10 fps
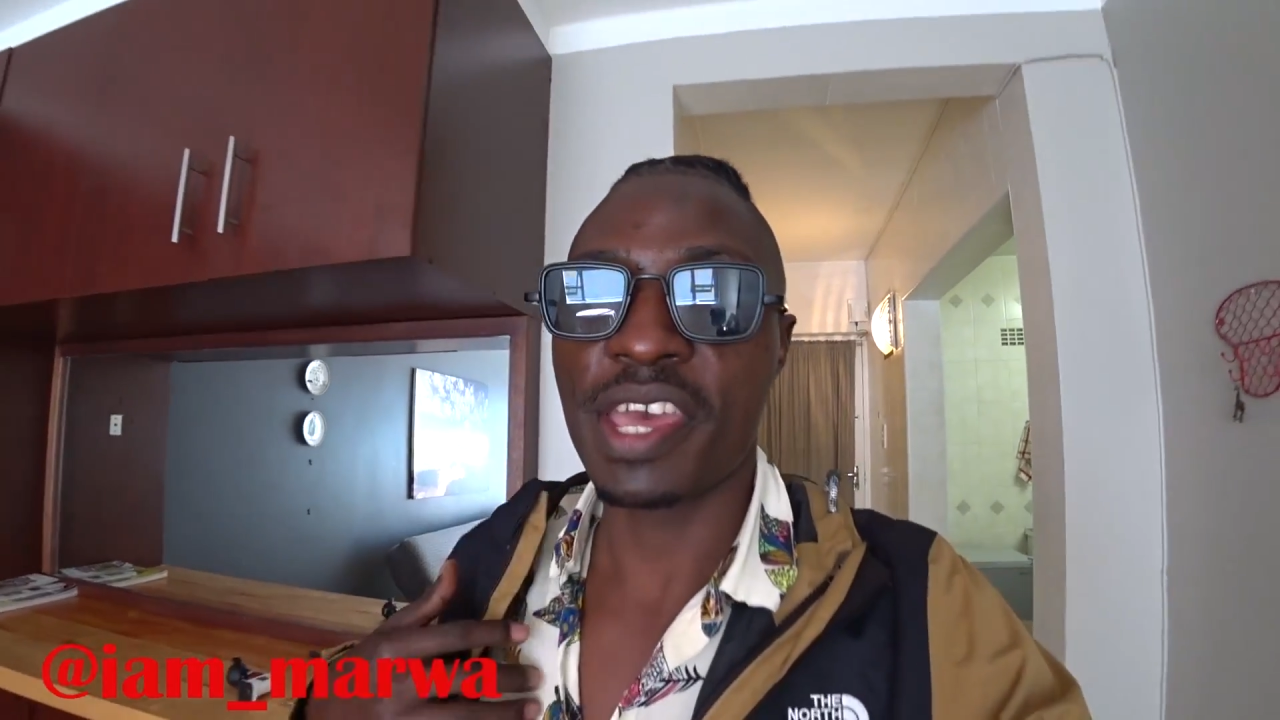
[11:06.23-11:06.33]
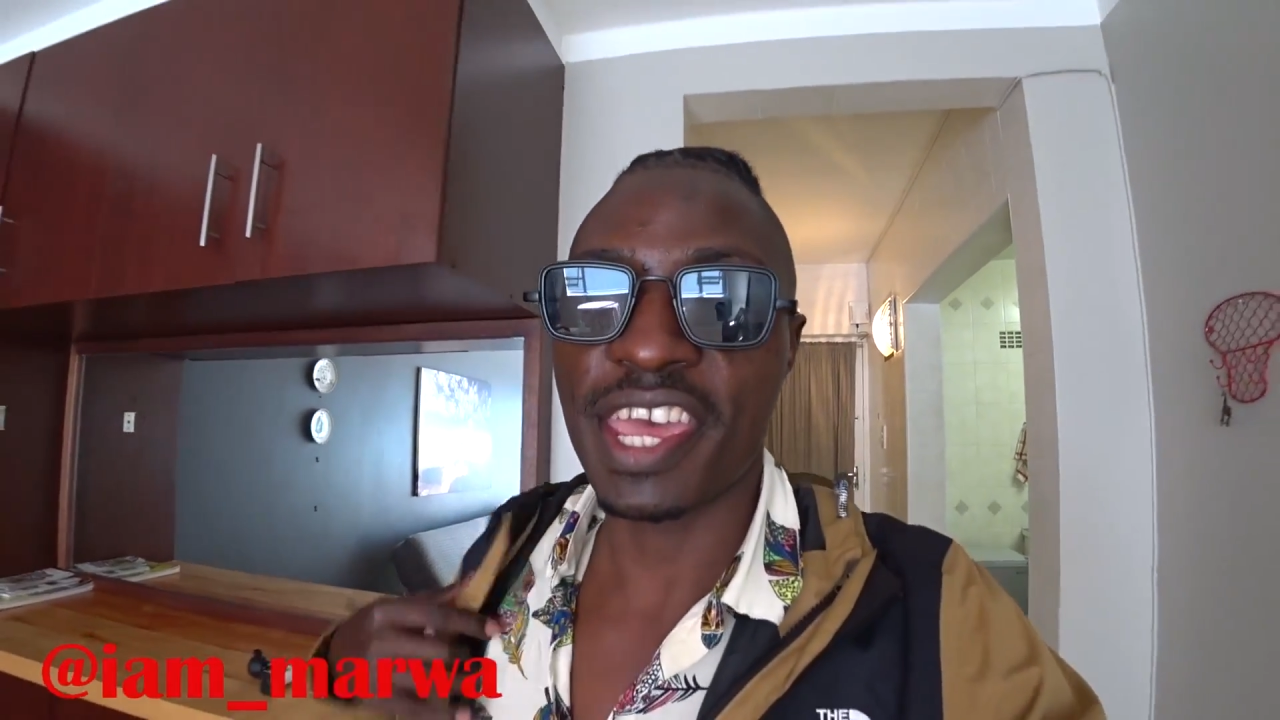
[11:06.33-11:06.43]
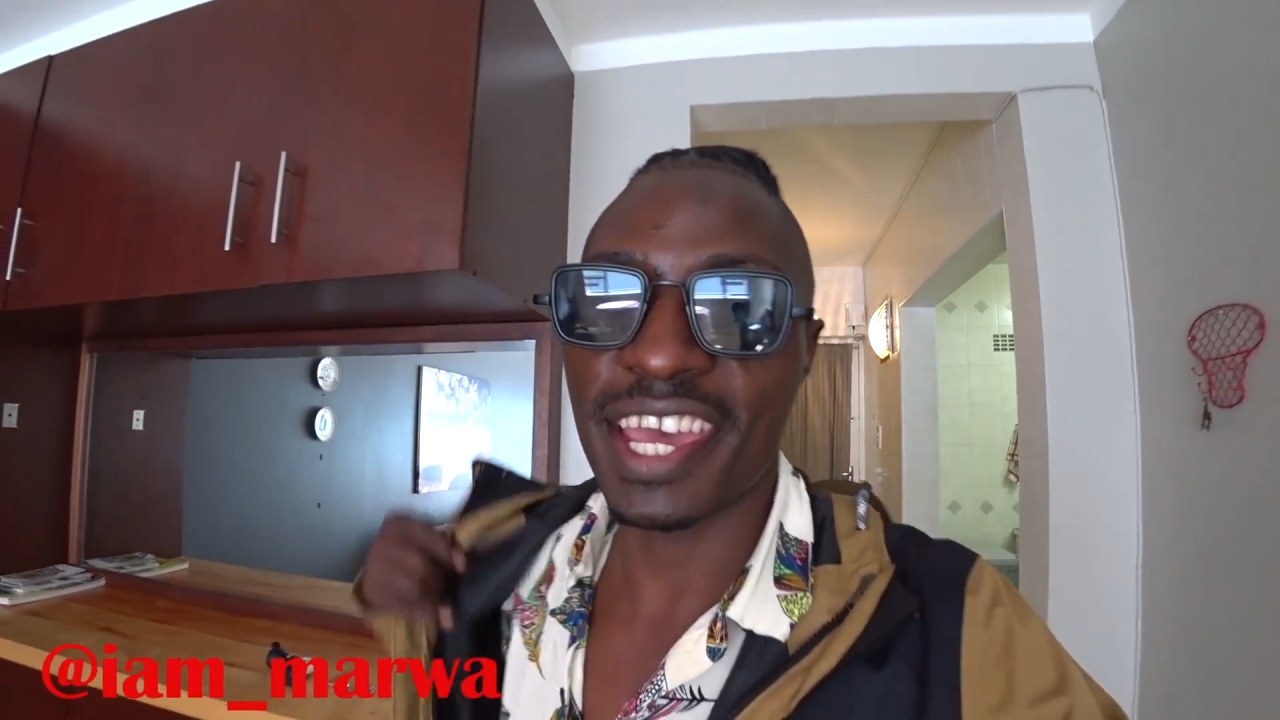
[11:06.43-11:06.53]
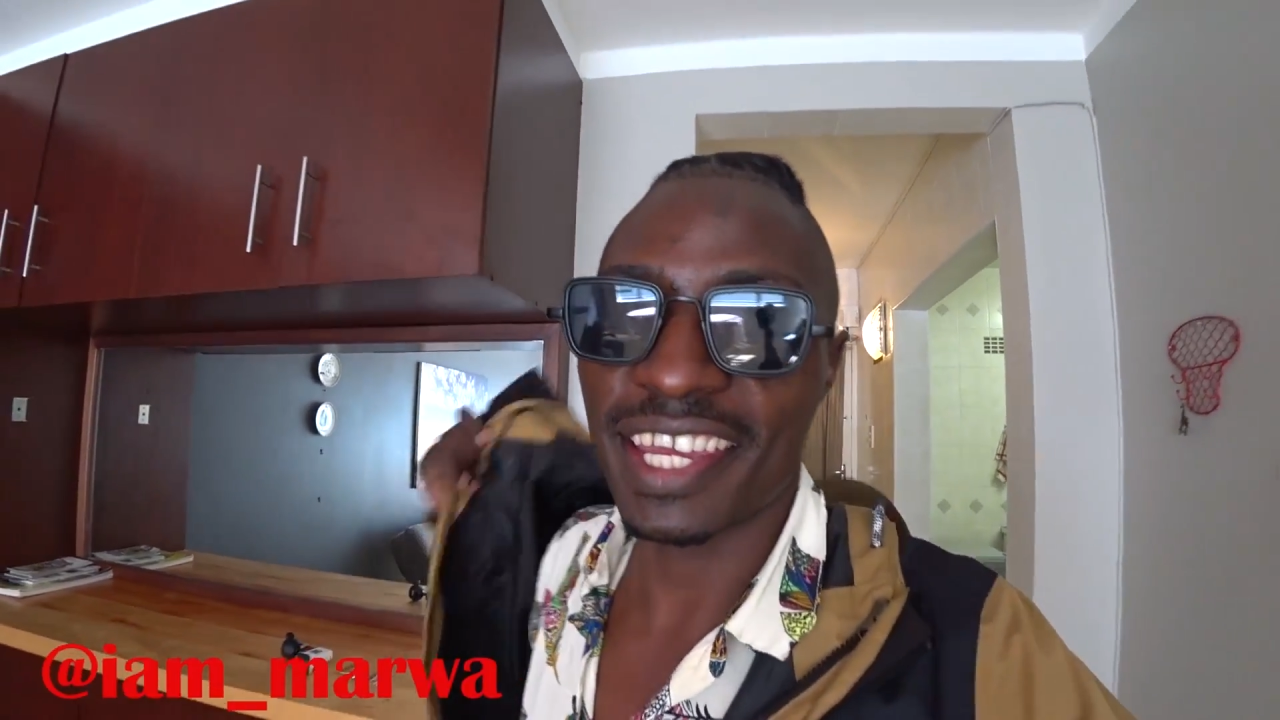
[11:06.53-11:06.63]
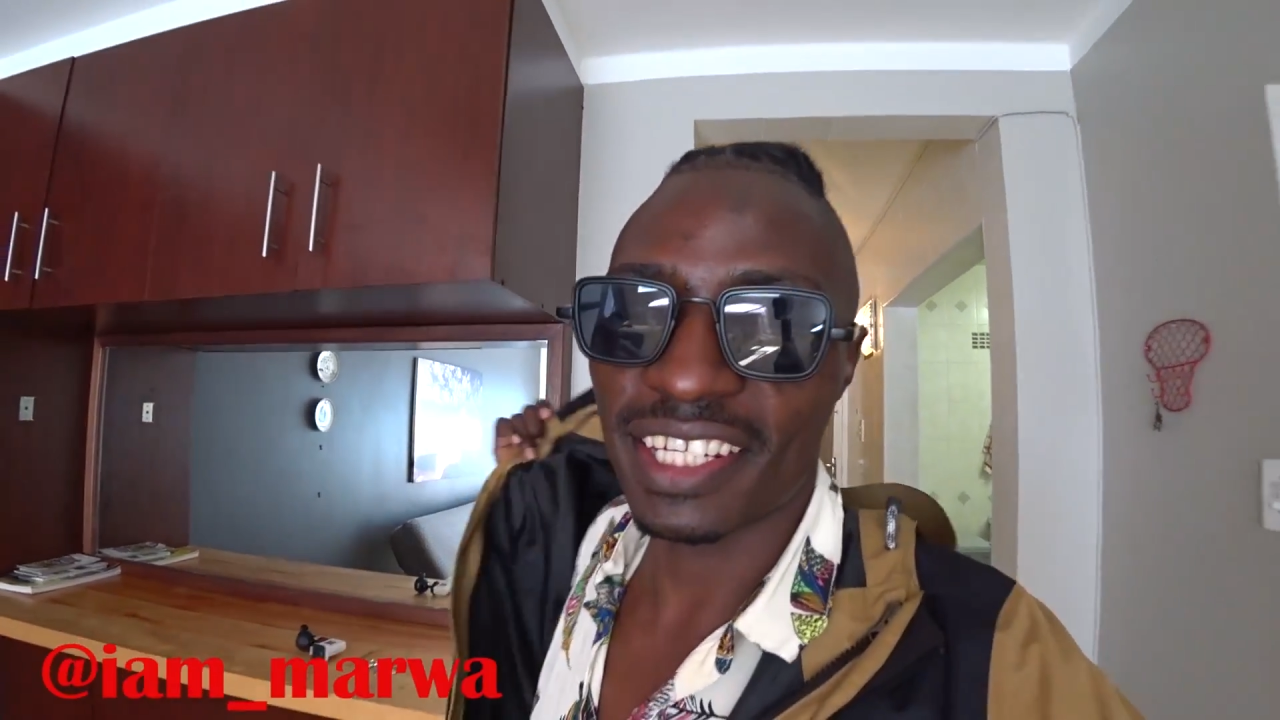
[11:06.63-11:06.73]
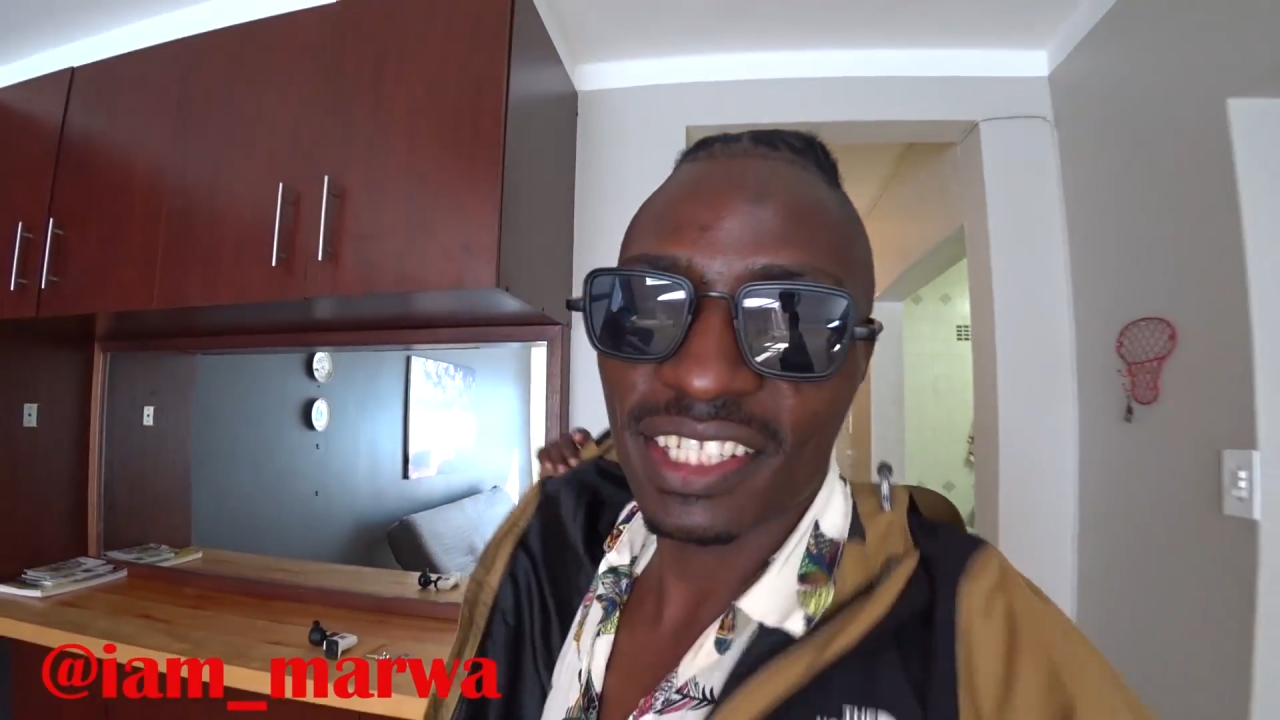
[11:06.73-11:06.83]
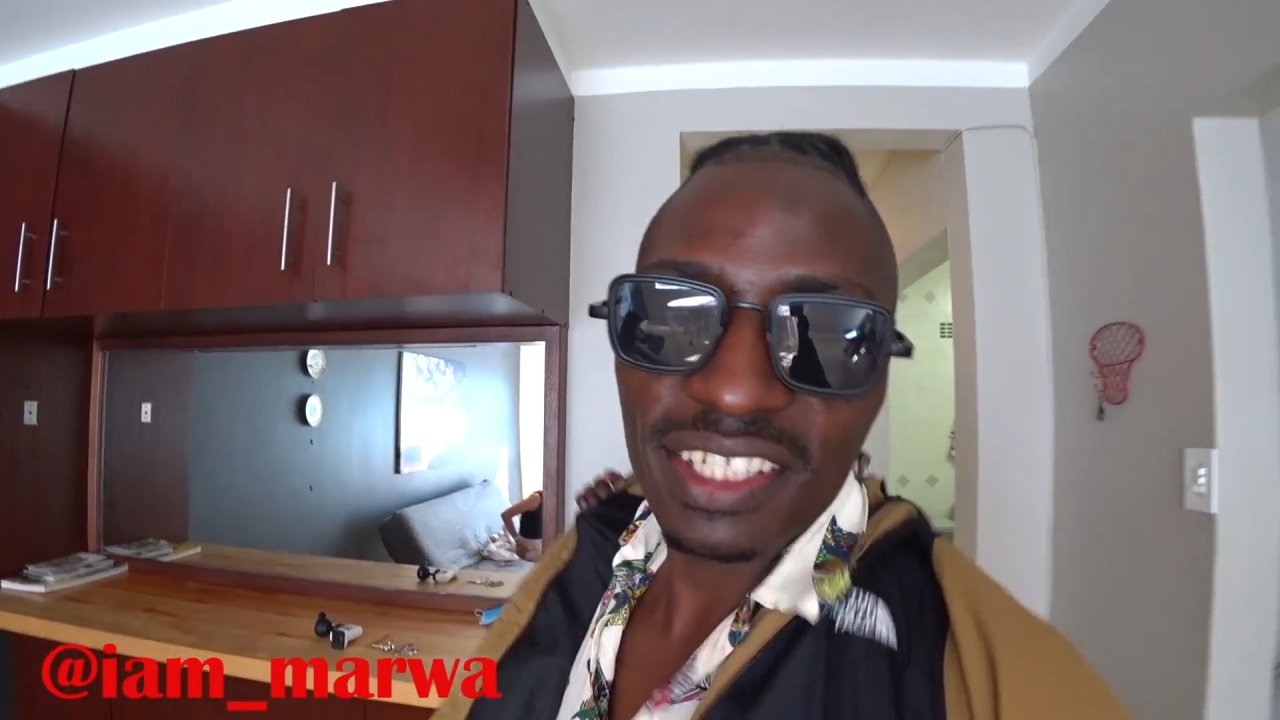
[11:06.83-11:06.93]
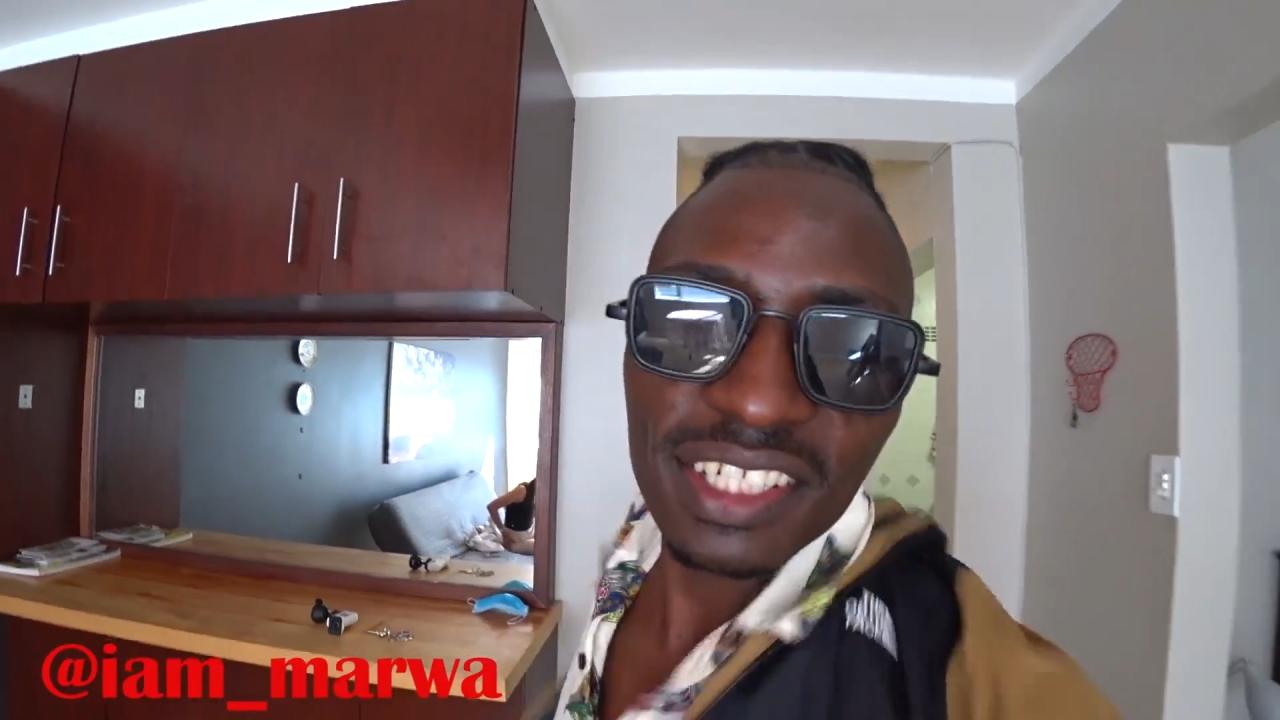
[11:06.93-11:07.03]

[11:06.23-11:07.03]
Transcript: here in